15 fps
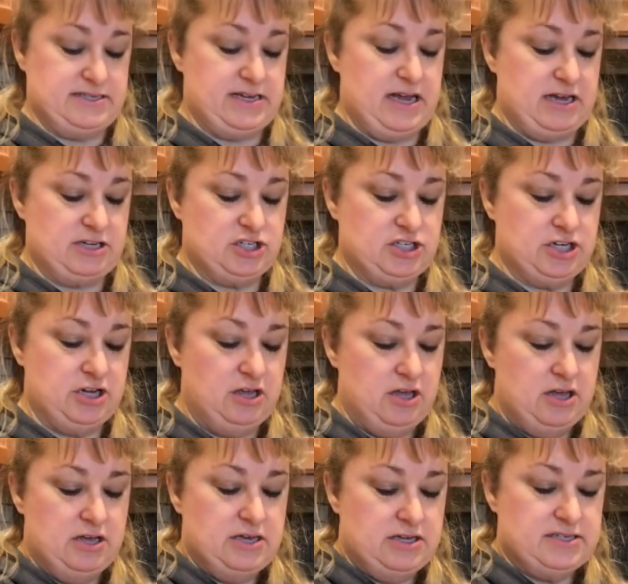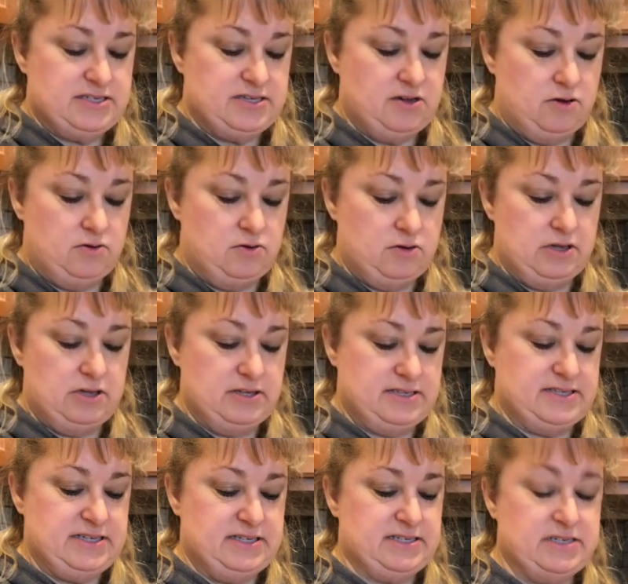Dash. So
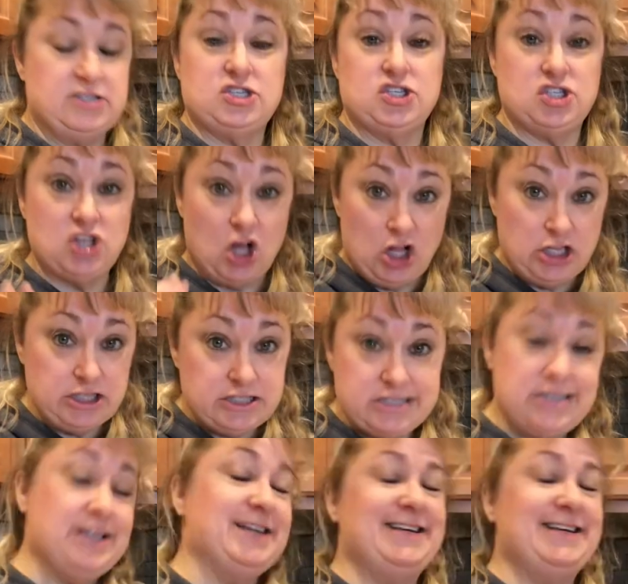seasoned salt,